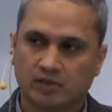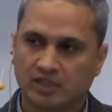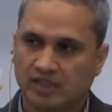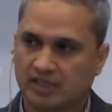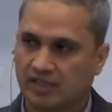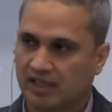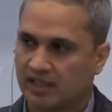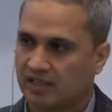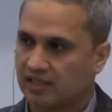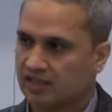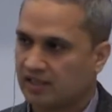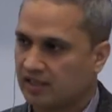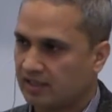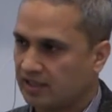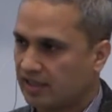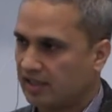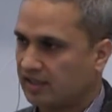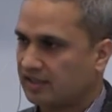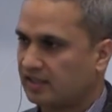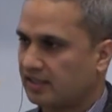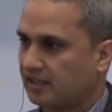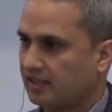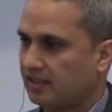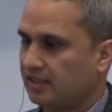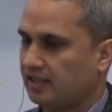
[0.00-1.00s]
we can
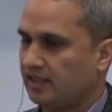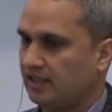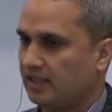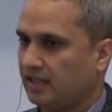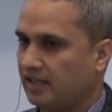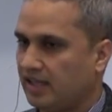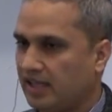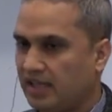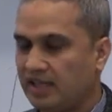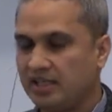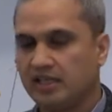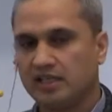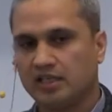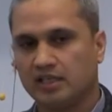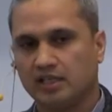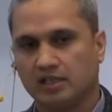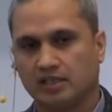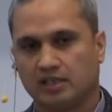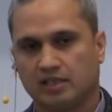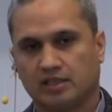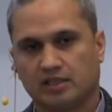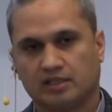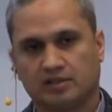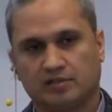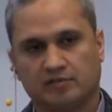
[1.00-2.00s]
connect any
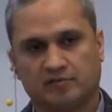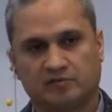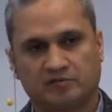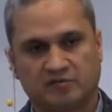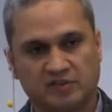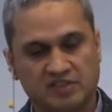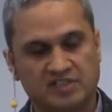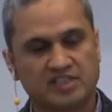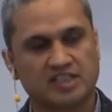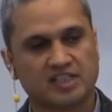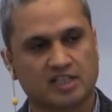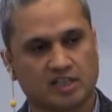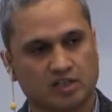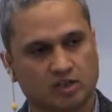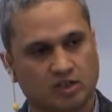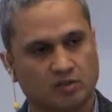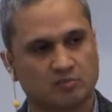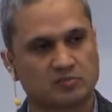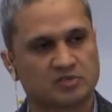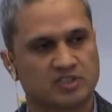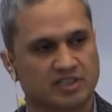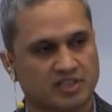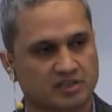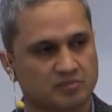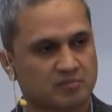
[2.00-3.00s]
physical
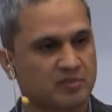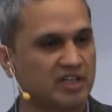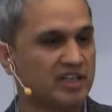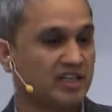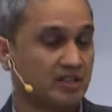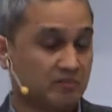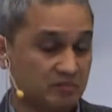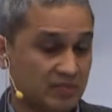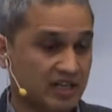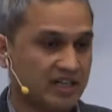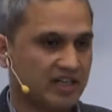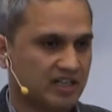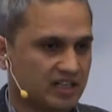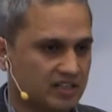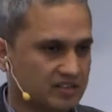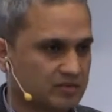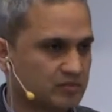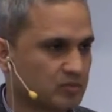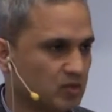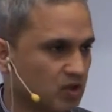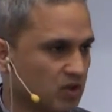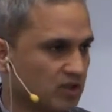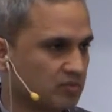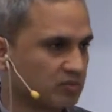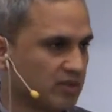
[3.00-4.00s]
object by embedding a
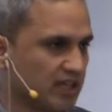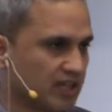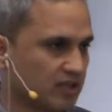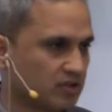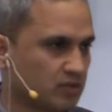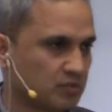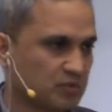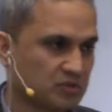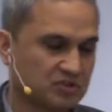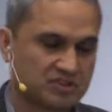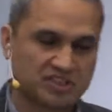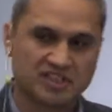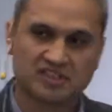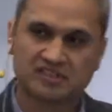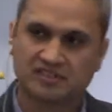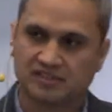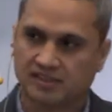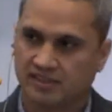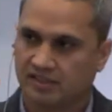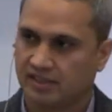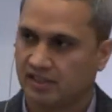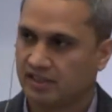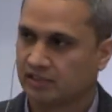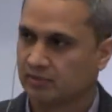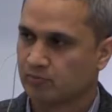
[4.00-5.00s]
small
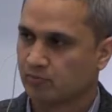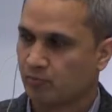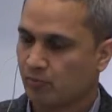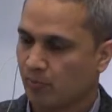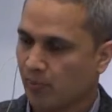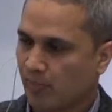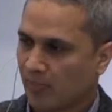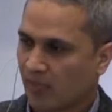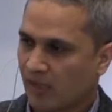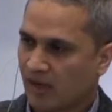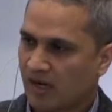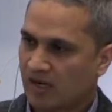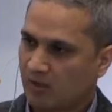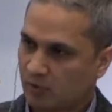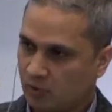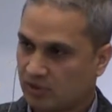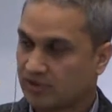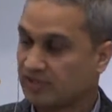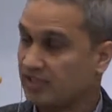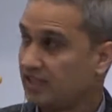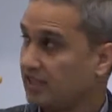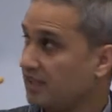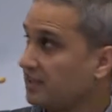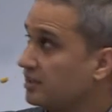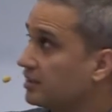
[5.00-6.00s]
microprocessor in it
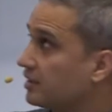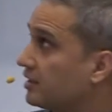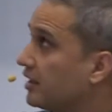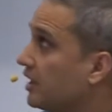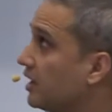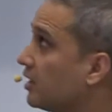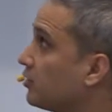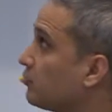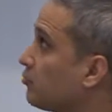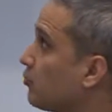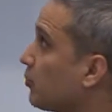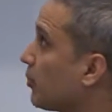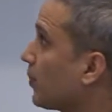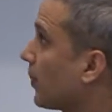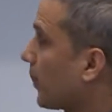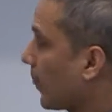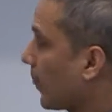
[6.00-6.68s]
with the internet.